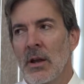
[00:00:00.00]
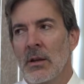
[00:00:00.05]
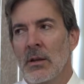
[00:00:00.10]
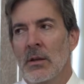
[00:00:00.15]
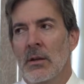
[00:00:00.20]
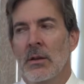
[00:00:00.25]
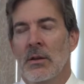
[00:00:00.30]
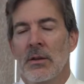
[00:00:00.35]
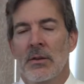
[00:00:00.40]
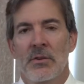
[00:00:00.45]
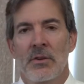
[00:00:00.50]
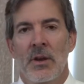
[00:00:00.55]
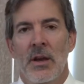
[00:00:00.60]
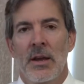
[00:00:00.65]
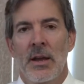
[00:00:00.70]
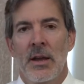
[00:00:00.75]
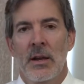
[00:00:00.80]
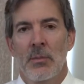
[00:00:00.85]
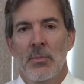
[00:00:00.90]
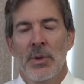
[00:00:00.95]
at, and this guy
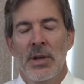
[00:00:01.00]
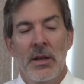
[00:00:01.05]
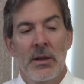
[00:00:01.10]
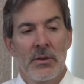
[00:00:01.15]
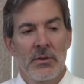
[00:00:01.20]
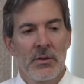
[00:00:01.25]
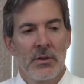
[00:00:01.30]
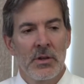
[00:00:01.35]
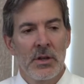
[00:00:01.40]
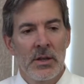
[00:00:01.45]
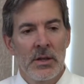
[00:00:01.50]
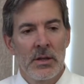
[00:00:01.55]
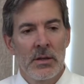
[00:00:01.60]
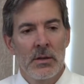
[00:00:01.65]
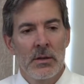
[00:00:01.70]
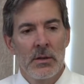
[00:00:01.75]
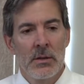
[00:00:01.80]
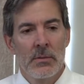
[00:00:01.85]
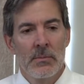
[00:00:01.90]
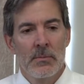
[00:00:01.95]
had a PhD.
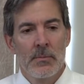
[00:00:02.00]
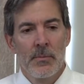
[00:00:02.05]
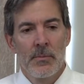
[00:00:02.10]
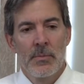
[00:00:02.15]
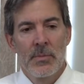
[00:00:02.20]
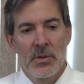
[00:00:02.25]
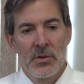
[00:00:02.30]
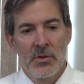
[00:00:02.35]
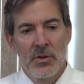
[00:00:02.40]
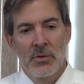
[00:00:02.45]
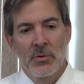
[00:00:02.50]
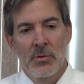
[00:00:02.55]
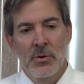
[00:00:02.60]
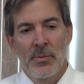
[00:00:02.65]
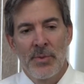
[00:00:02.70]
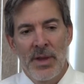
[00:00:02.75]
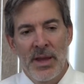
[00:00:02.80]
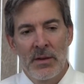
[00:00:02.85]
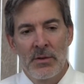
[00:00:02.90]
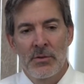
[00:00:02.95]
The
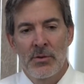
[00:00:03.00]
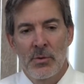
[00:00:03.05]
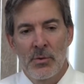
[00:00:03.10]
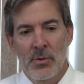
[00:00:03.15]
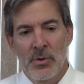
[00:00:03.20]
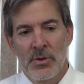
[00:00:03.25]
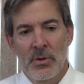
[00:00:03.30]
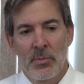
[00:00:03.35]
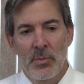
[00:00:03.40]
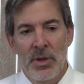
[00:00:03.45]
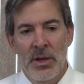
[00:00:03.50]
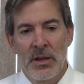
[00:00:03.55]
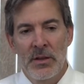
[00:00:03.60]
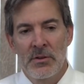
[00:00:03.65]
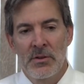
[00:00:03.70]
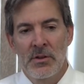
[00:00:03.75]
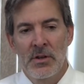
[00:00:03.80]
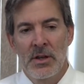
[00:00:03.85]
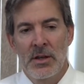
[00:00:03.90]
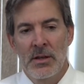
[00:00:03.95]
general manager was a
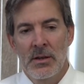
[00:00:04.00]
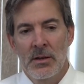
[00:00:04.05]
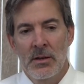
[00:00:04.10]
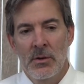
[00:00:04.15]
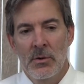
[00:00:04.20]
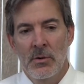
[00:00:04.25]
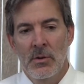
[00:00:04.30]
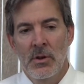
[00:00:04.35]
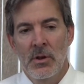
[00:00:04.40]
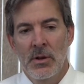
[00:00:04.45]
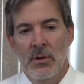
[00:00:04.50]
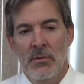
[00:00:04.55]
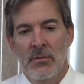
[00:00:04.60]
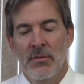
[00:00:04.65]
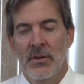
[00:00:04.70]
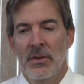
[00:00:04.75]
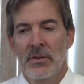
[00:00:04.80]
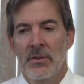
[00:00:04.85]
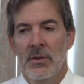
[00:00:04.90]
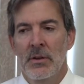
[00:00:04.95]
PhD in nuclear
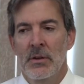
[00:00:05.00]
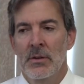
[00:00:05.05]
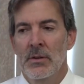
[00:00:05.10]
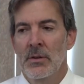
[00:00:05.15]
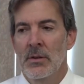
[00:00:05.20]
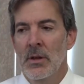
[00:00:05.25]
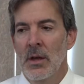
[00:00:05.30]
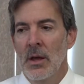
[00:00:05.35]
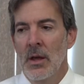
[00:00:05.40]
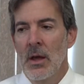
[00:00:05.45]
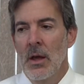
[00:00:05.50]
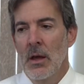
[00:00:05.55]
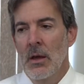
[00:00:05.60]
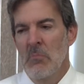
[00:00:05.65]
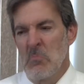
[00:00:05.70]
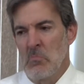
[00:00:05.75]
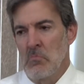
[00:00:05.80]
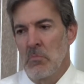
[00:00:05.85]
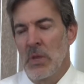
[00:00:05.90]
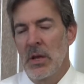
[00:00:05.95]
physics.
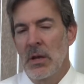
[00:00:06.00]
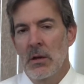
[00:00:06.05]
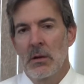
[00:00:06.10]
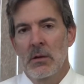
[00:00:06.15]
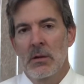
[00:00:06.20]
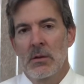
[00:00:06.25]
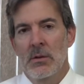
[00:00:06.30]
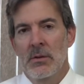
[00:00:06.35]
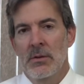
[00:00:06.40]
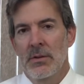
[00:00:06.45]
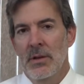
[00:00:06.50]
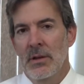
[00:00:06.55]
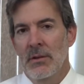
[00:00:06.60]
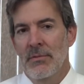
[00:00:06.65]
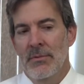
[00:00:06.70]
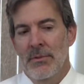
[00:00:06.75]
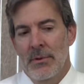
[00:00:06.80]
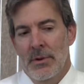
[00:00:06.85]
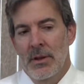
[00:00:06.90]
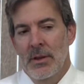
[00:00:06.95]
He could have just said,
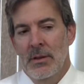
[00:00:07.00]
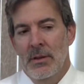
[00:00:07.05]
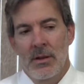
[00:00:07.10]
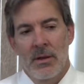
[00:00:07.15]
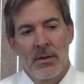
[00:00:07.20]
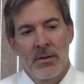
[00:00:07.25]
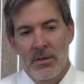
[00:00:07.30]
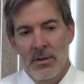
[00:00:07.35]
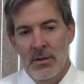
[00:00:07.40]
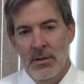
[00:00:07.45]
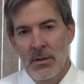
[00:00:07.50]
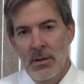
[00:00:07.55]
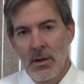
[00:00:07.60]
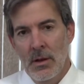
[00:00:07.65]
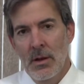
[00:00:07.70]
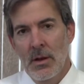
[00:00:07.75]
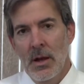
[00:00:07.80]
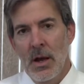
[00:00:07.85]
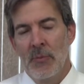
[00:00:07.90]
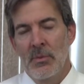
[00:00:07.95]
forget this,
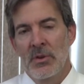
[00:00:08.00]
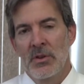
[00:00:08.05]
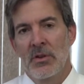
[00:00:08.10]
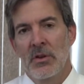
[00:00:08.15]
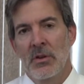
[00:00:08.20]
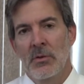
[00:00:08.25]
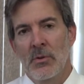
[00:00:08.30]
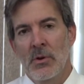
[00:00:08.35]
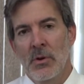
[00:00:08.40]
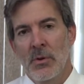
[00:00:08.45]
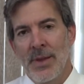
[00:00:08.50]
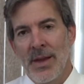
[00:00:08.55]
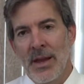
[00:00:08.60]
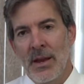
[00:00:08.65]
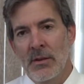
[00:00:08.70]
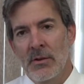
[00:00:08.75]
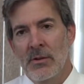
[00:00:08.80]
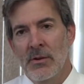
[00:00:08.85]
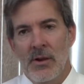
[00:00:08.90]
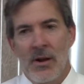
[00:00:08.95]
I'm a general
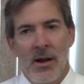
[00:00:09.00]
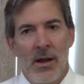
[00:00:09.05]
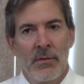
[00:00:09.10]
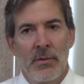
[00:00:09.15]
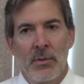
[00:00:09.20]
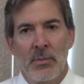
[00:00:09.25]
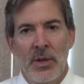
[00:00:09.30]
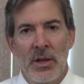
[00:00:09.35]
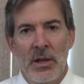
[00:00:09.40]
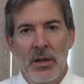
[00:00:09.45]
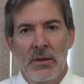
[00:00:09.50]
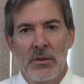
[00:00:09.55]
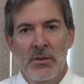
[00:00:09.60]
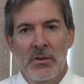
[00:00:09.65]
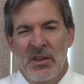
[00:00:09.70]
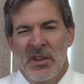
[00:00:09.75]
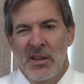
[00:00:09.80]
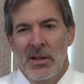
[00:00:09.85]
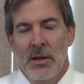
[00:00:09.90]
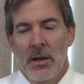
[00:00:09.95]
manager, I have a
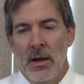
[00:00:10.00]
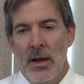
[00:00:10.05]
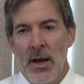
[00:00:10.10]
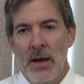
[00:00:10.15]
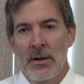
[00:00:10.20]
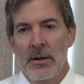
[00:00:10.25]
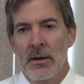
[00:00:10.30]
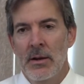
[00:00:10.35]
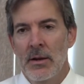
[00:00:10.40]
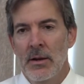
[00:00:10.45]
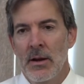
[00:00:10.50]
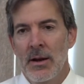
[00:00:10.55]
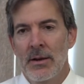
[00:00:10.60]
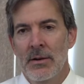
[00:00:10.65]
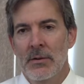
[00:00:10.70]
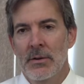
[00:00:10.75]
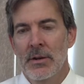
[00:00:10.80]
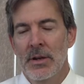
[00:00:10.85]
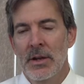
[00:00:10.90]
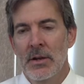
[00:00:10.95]
PhD, get out of here, I
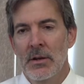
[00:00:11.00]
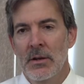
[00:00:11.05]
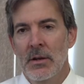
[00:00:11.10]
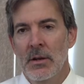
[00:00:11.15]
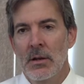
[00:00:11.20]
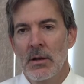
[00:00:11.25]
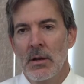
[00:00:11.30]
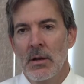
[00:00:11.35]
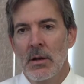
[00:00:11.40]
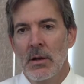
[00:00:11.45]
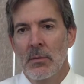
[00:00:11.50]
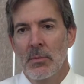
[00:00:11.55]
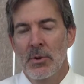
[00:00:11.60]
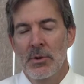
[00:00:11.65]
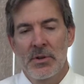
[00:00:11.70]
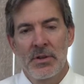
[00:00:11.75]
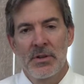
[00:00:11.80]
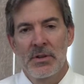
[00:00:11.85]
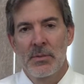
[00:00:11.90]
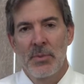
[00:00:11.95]
don't need to
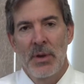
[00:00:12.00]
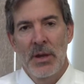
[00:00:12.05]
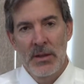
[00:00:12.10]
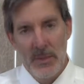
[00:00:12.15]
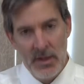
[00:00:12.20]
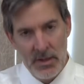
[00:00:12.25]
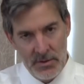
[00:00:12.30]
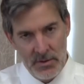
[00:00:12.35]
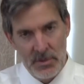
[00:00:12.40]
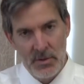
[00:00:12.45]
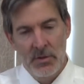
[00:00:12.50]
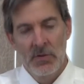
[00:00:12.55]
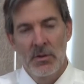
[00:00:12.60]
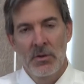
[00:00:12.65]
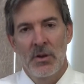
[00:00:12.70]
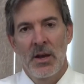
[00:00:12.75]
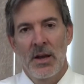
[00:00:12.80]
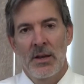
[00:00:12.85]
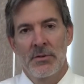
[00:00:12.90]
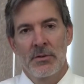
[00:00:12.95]
participate. That's good,
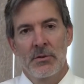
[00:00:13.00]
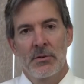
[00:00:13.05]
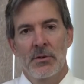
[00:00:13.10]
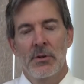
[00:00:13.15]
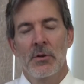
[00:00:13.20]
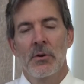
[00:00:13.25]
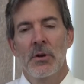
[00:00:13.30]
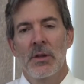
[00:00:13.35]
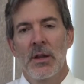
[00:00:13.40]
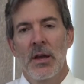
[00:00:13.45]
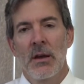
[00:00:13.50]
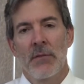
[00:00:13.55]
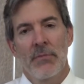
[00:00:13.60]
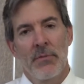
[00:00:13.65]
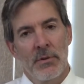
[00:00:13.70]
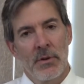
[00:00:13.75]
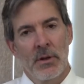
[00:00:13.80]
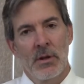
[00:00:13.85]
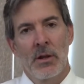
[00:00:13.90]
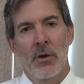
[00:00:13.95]
you guys are doing that
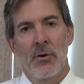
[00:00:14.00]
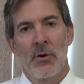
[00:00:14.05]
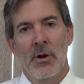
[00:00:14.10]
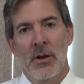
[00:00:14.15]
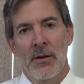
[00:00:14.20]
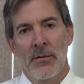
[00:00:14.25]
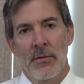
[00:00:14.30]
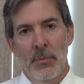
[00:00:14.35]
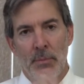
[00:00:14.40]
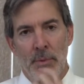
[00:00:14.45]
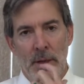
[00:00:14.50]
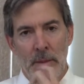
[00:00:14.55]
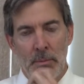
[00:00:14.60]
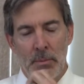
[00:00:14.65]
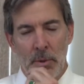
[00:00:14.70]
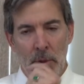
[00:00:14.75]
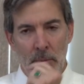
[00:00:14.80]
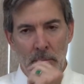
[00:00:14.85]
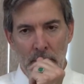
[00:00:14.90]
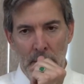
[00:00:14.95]
for the lower level
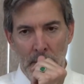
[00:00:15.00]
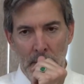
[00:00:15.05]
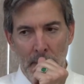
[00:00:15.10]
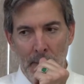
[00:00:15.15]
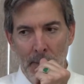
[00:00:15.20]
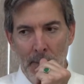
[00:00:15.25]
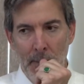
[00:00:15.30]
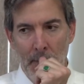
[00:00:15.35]
people, but